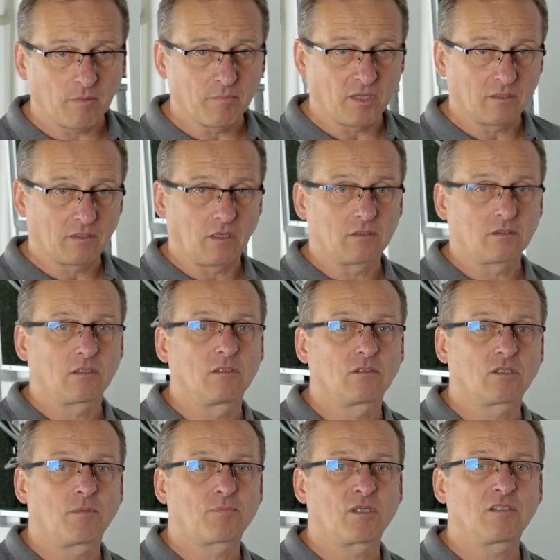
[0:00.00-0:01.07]
It should be
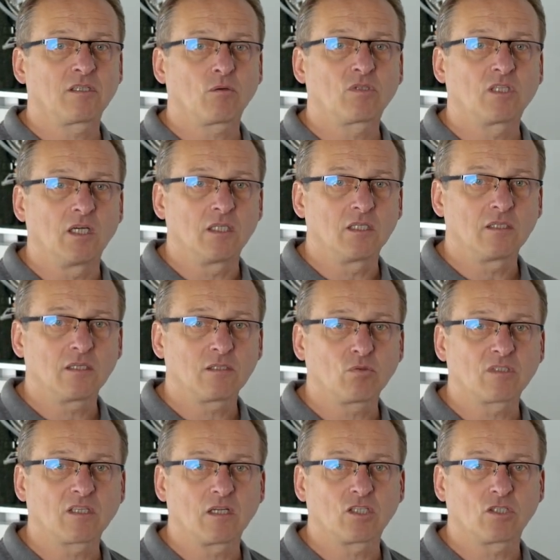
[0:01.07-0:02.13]
remembered that
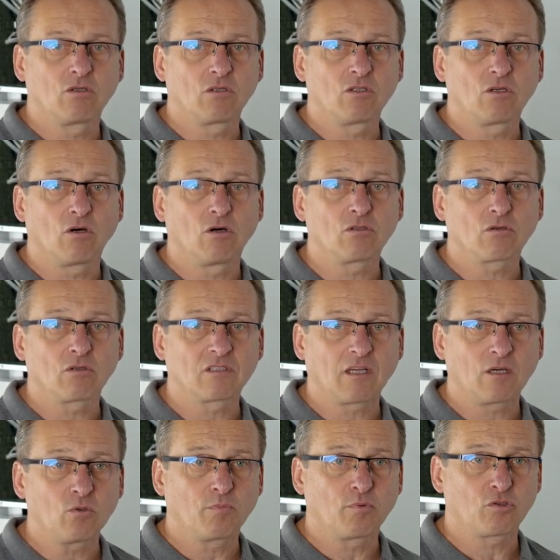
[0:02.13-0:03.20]
this range
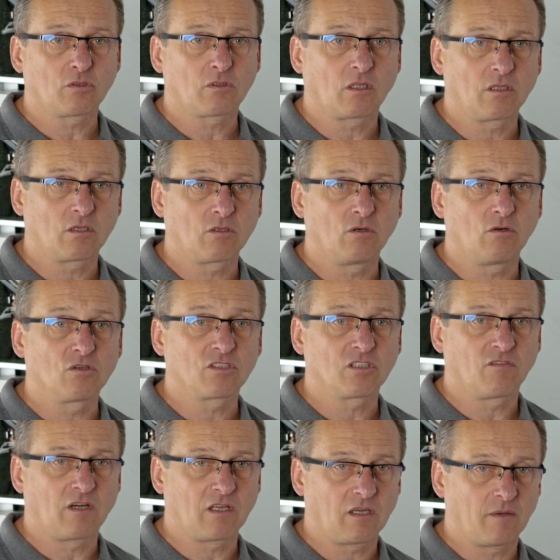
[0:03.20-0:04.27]
depends on the type of
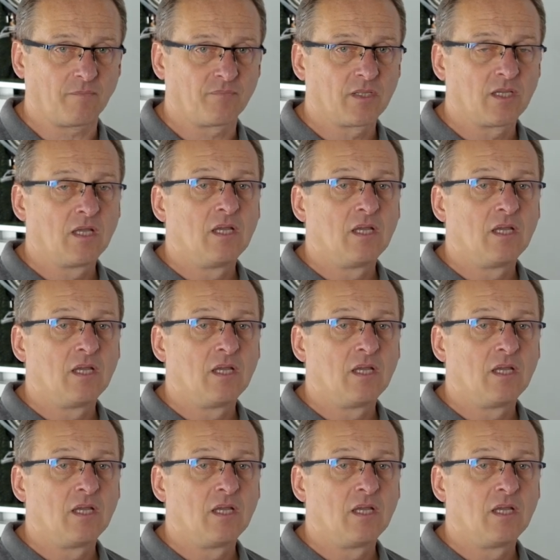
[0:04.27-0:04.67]
heating you have.